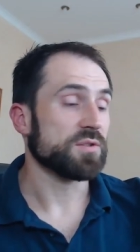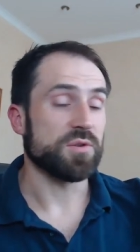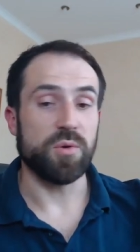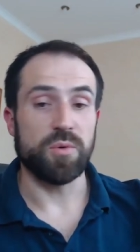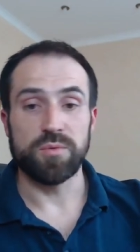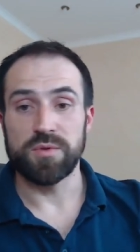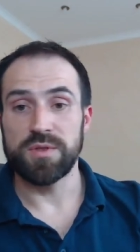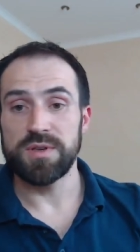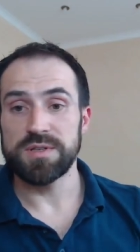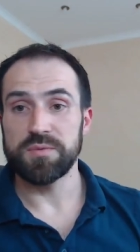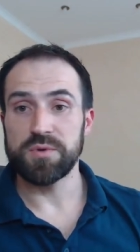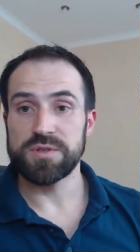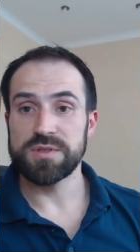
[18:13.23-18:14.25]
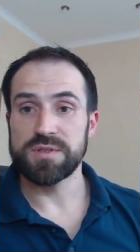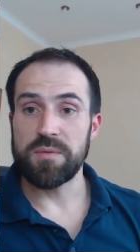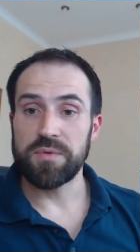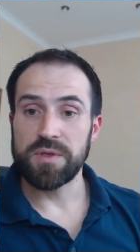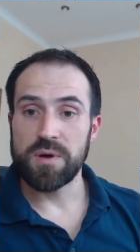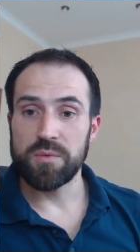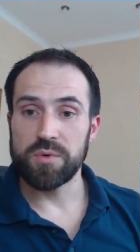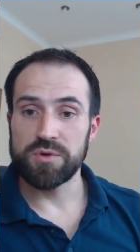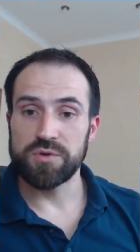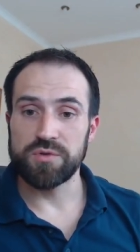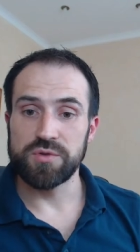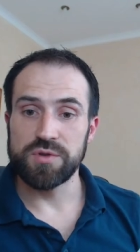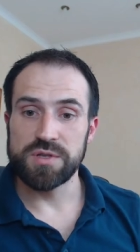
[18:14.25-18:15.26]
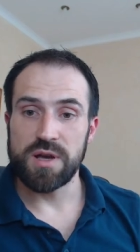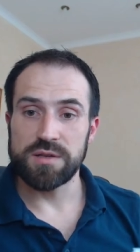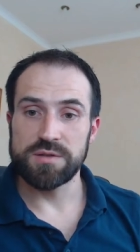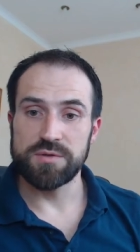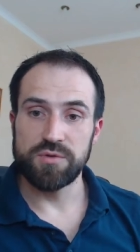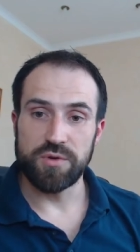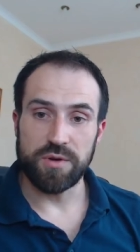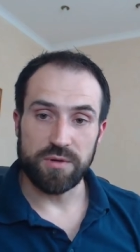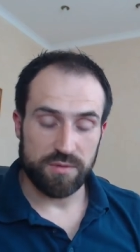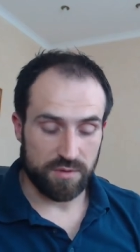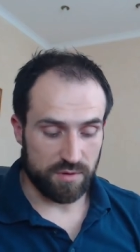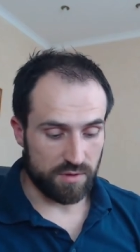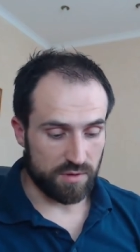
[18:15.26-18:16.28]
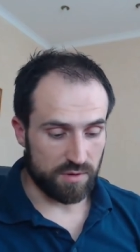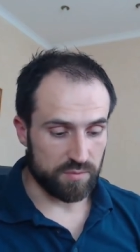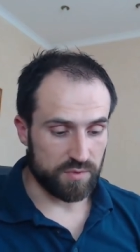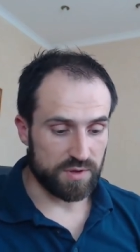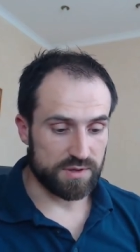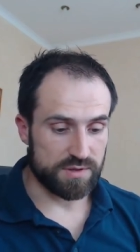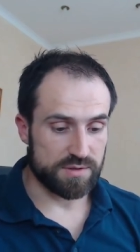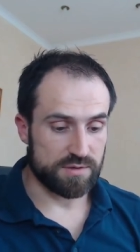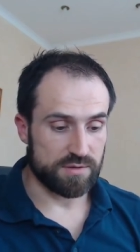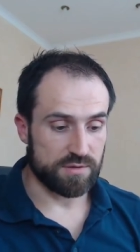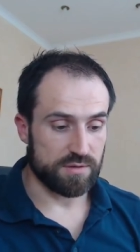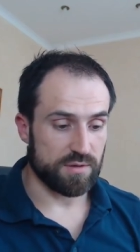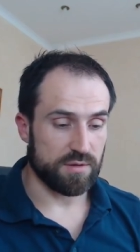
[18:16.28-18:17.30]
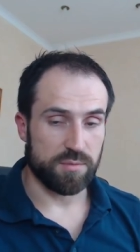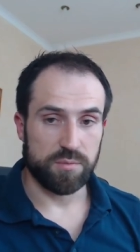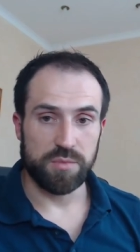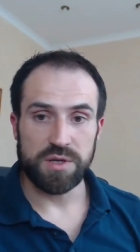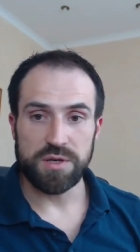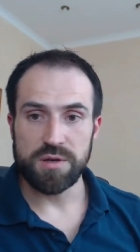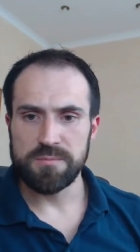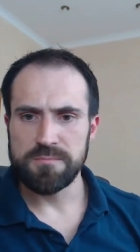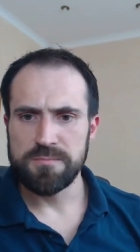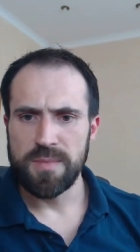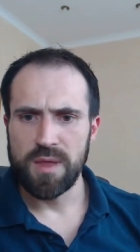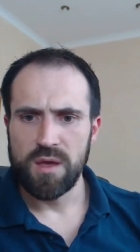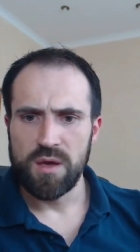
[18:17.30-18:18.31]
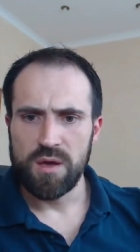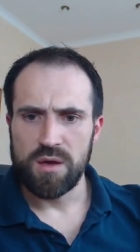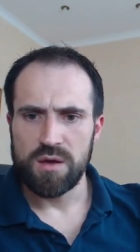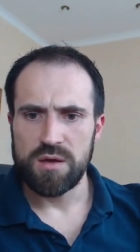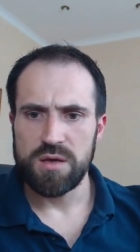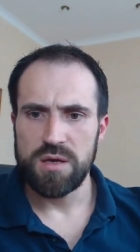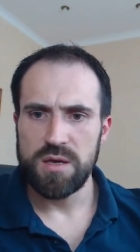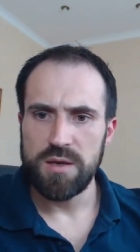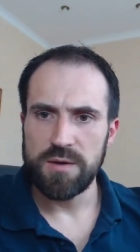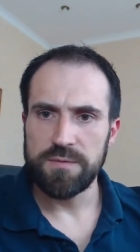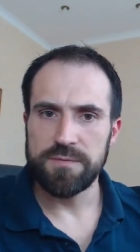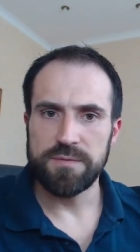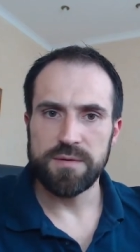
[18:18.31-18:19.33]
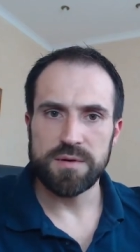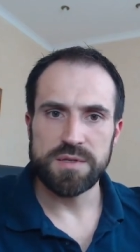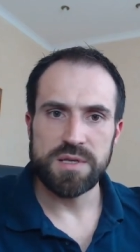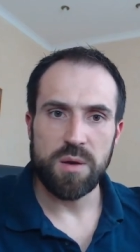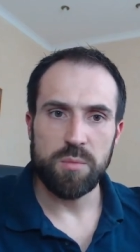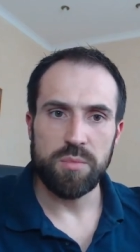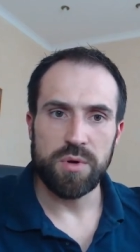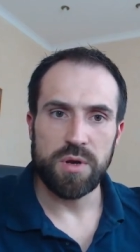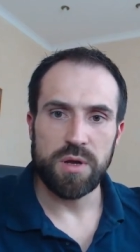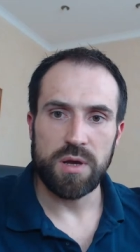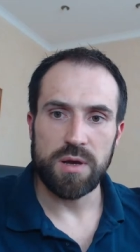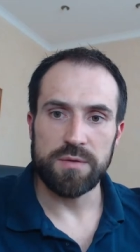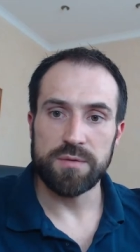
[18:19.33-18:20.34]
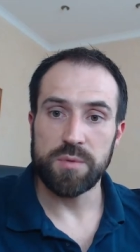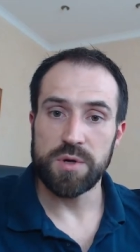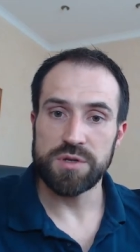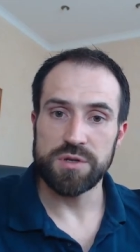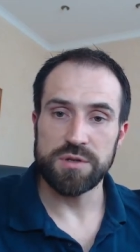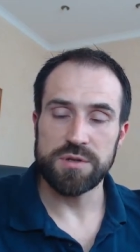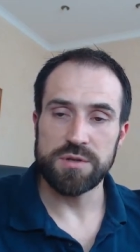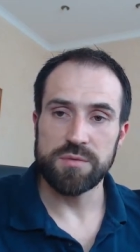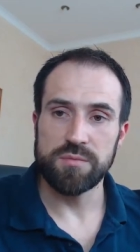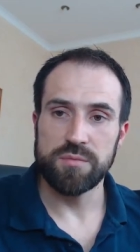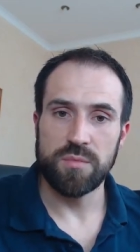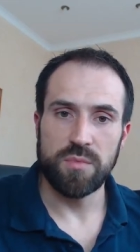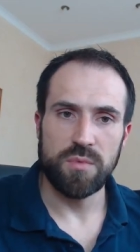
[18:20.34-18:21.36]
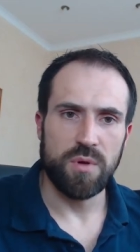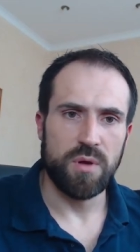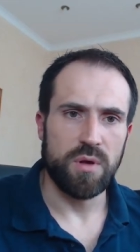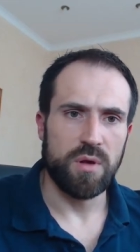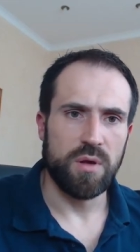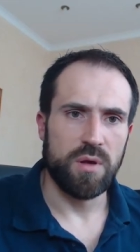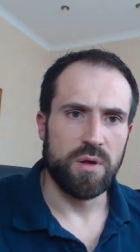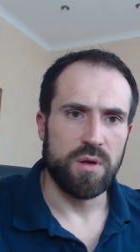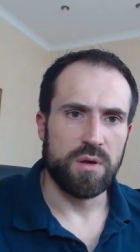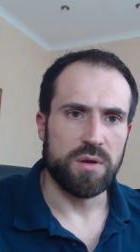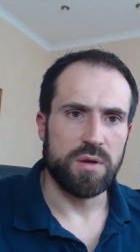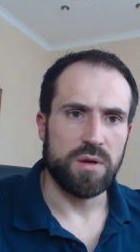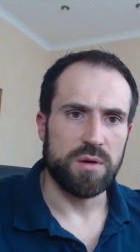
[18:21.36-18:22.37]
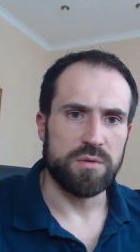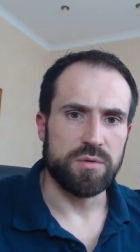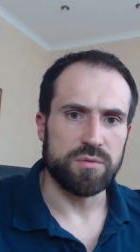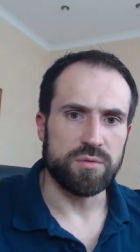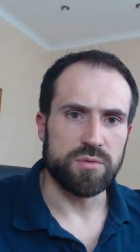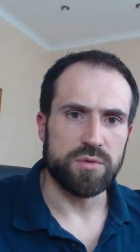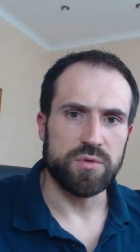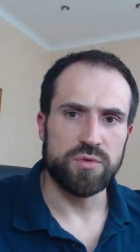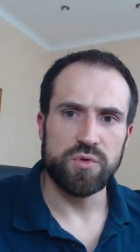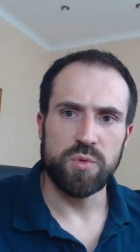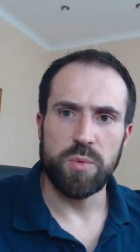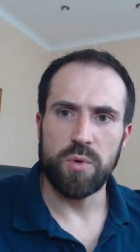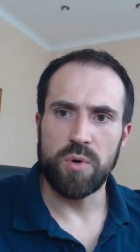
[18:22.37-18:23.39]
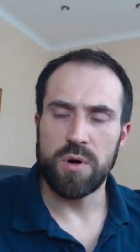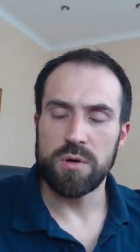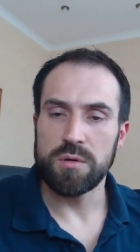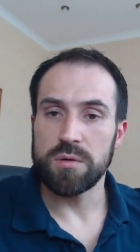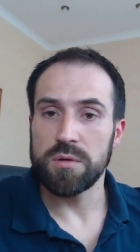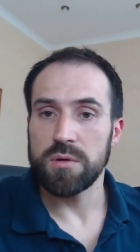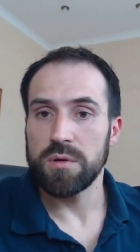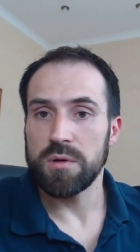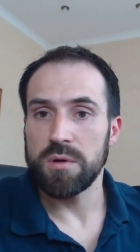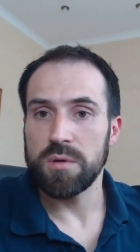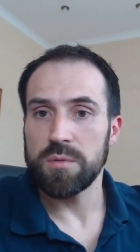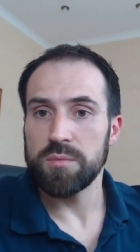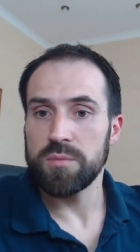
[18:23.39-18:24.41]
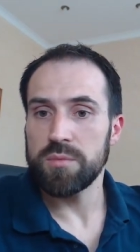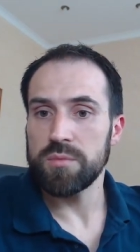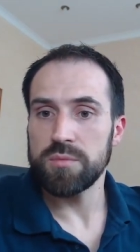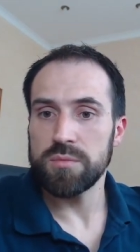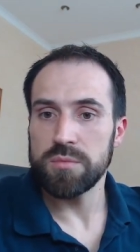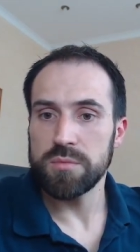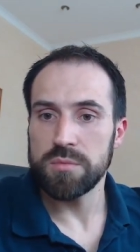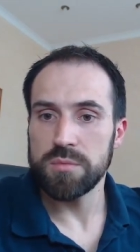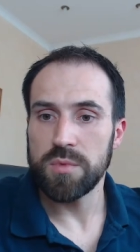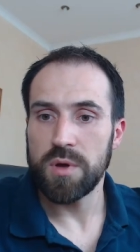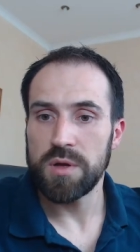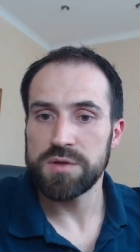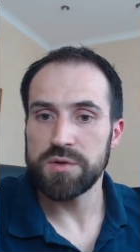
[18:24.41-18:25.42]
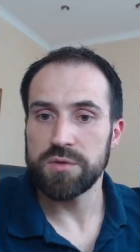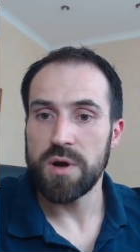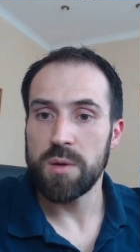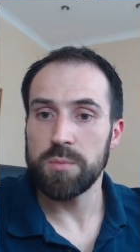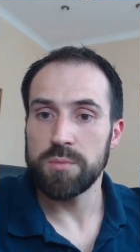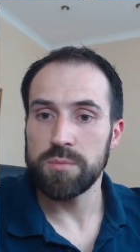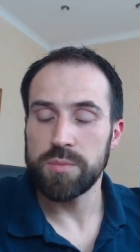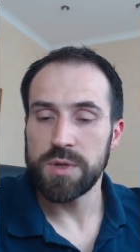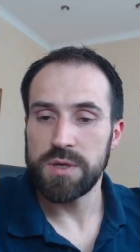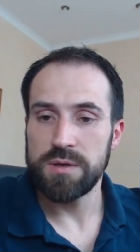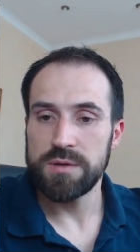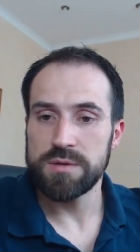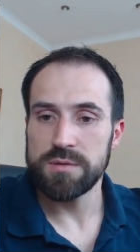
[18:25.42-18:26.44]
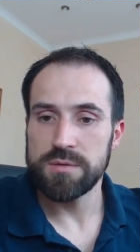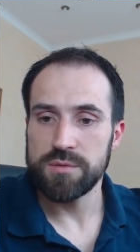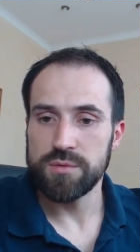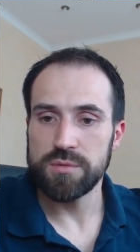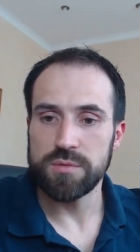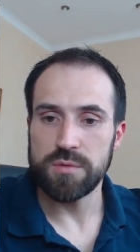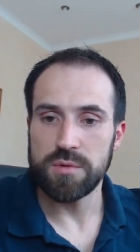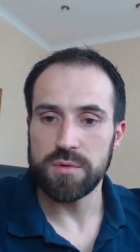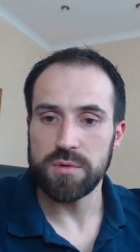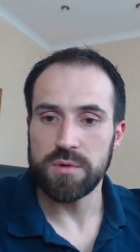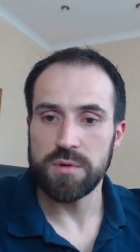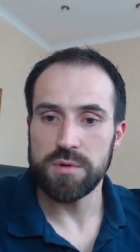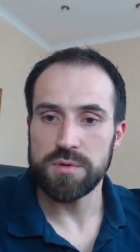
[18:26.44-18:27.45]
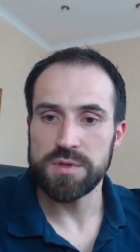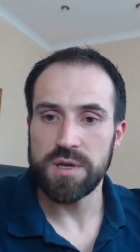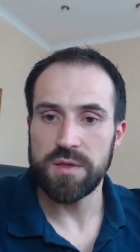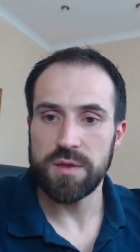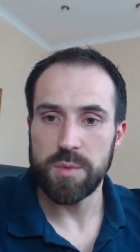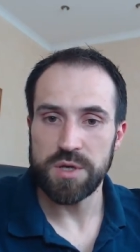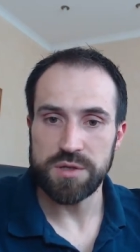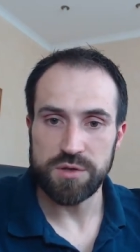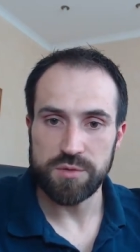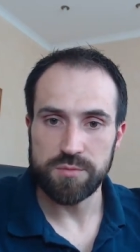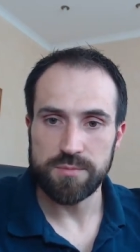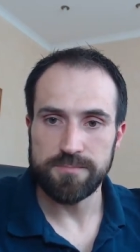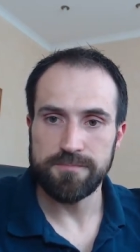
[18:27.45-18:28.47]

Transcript: So this was something I wanted to discuss during uh, this uh, meeting. If uh, somebody have questions here on the YouTube or uh, Instagram, please uh, send the message.